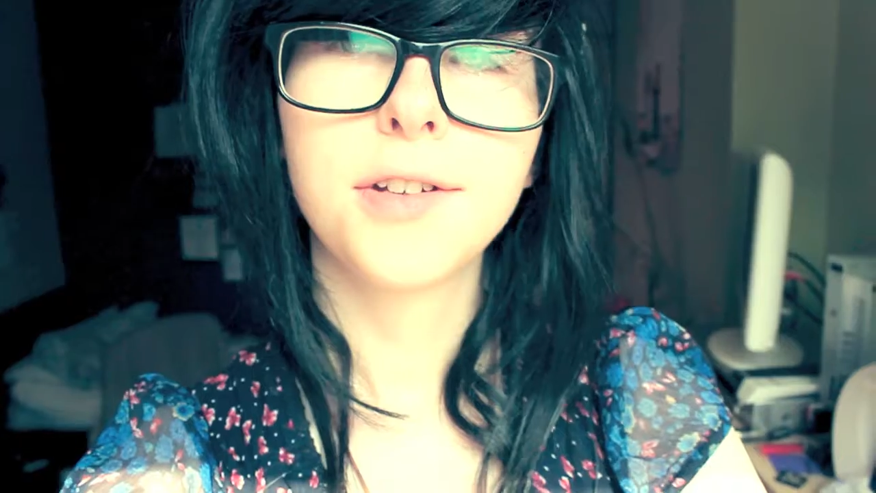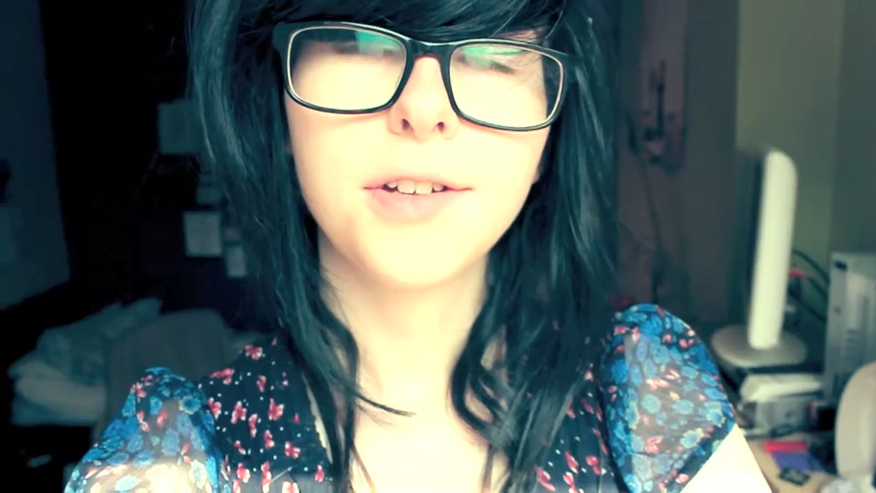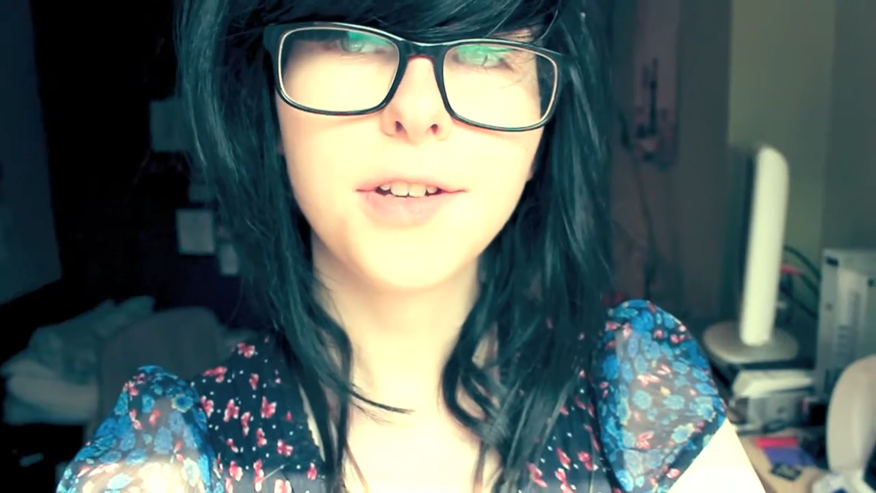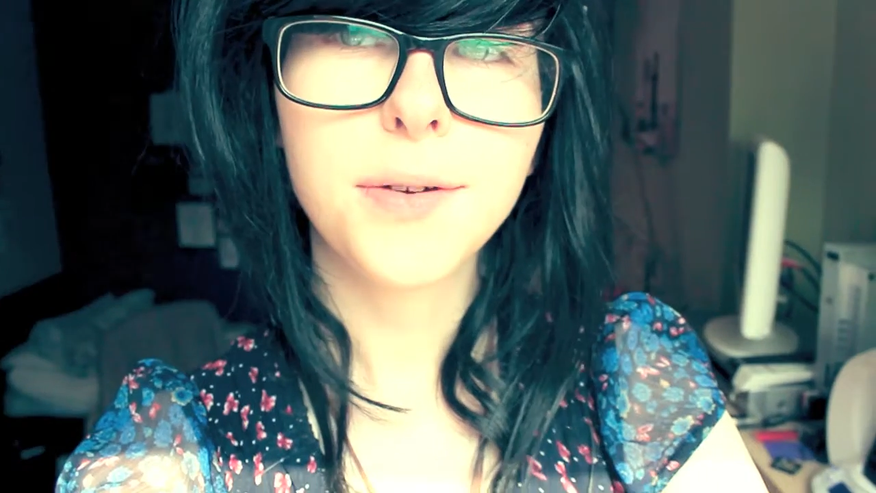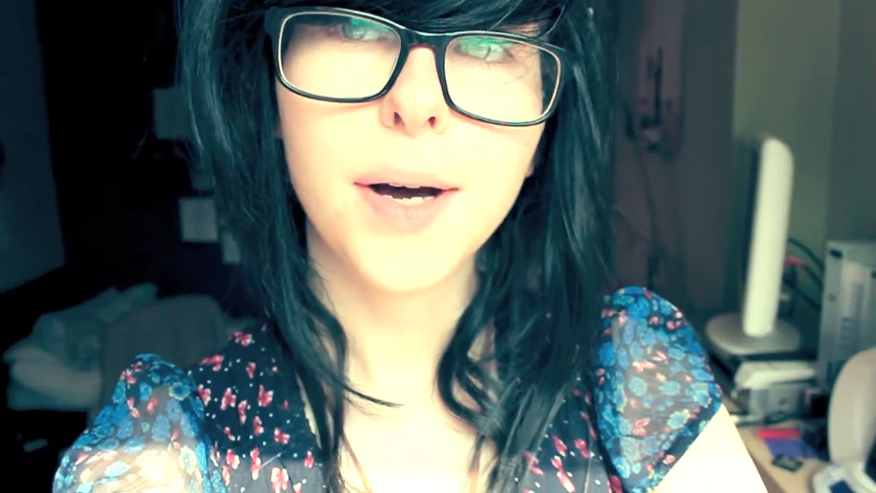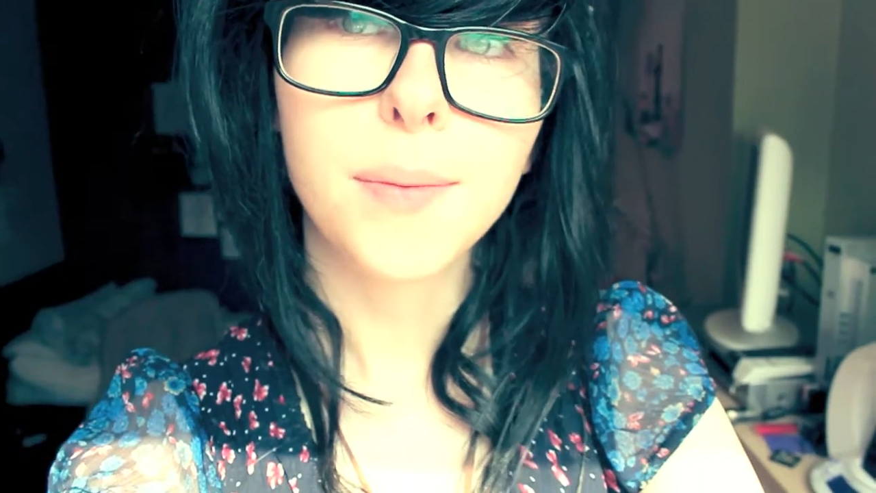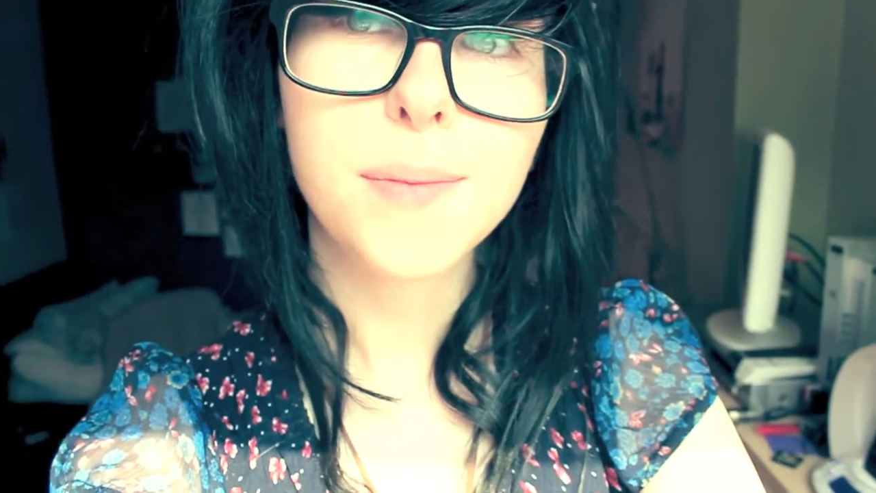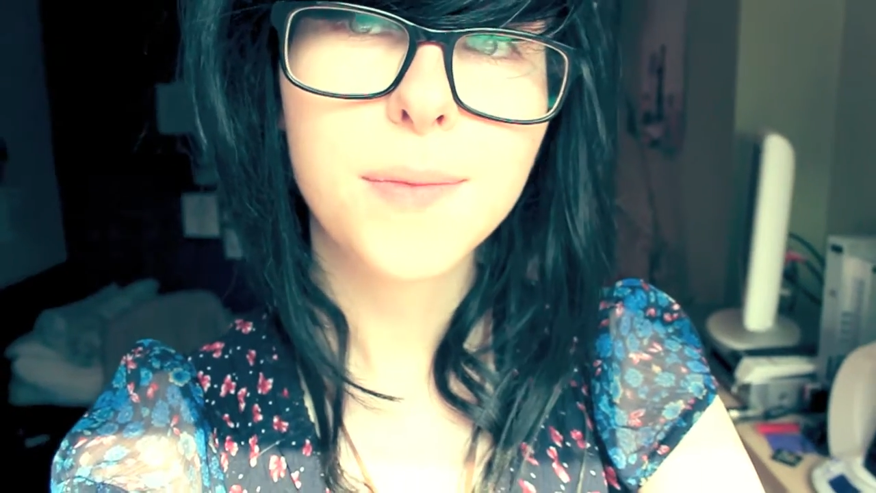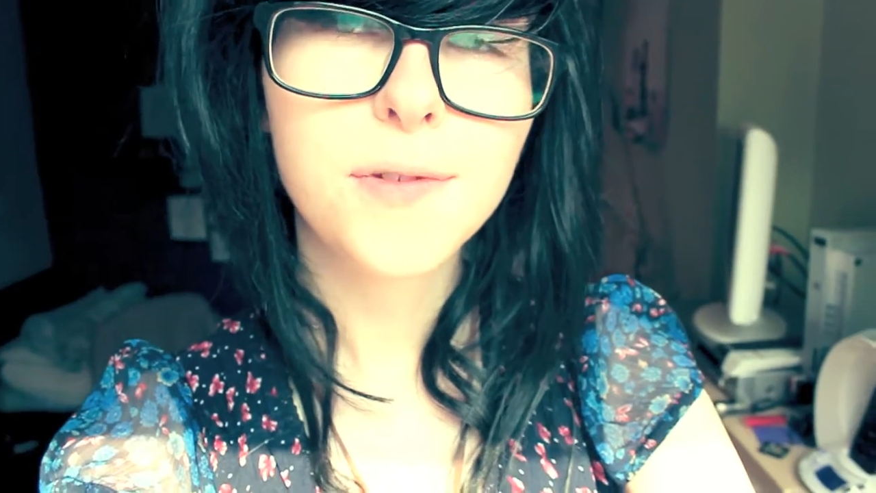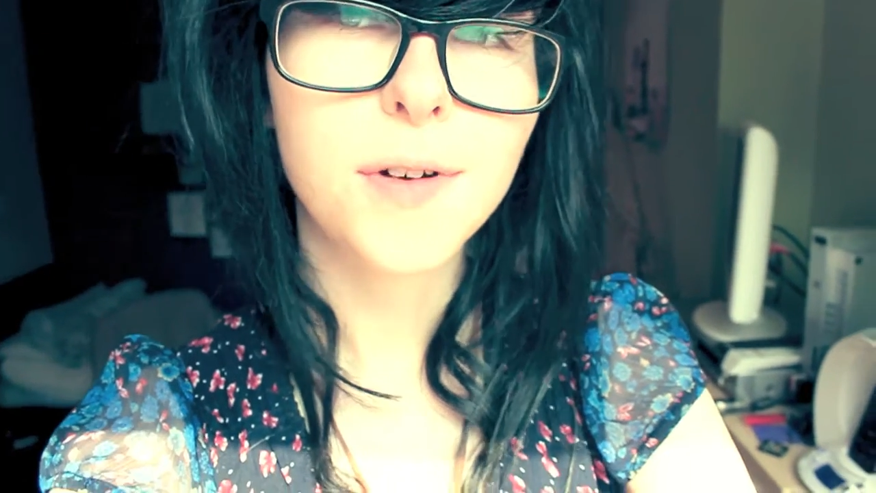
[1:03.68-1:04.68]
Two new
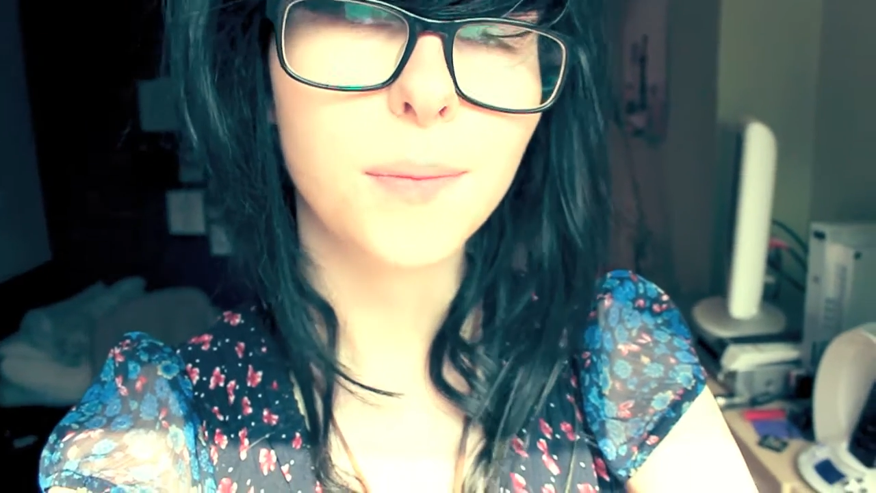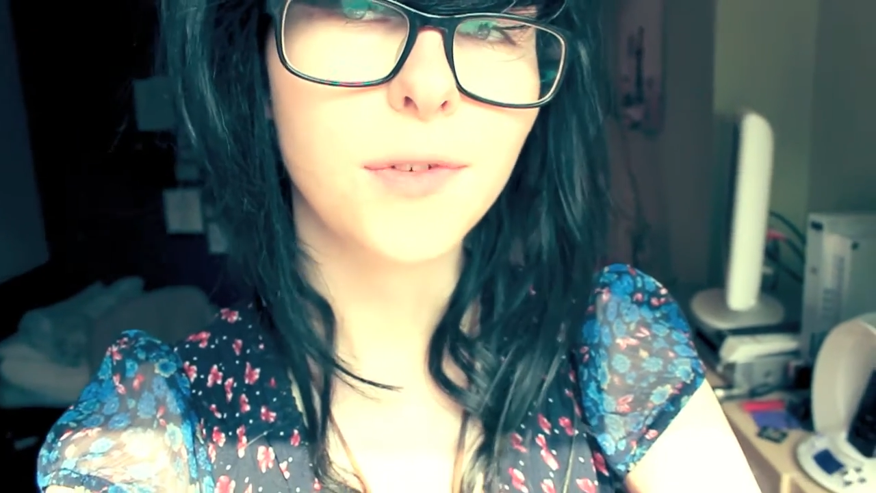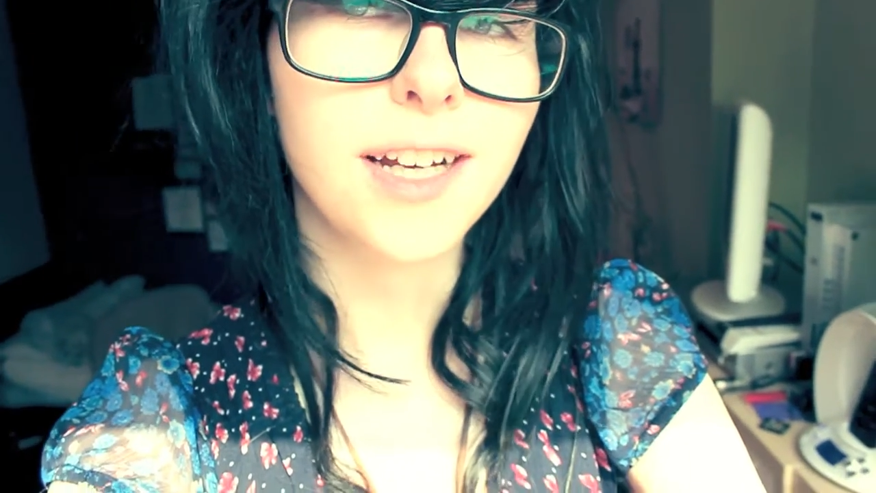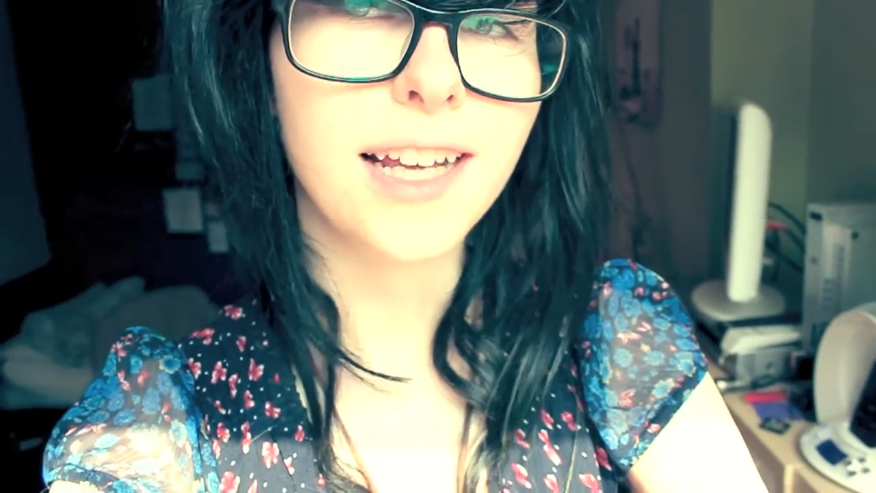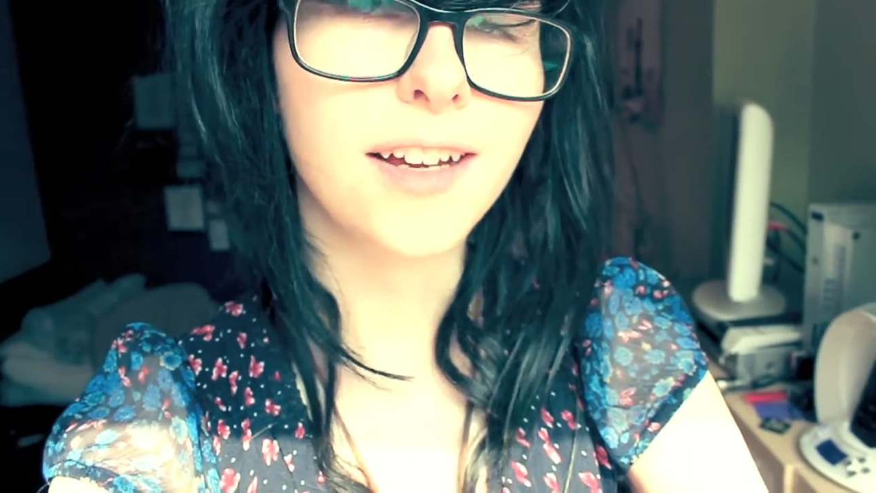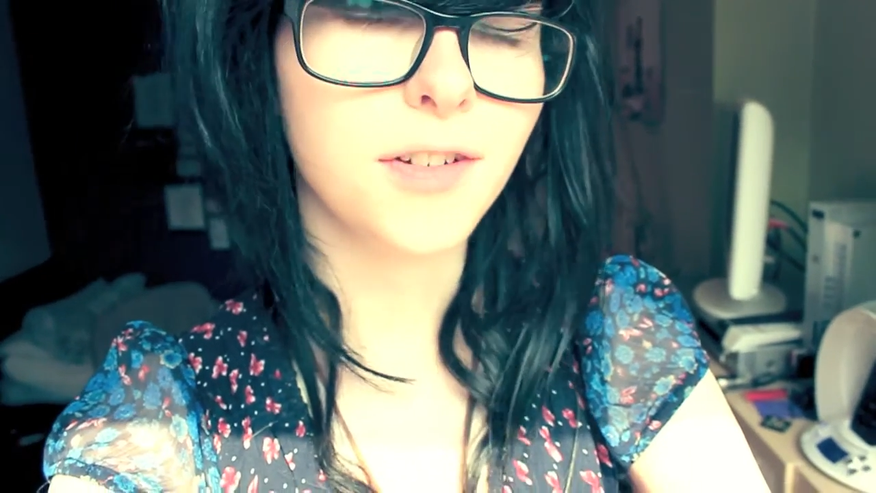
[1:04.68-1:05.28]
albums from really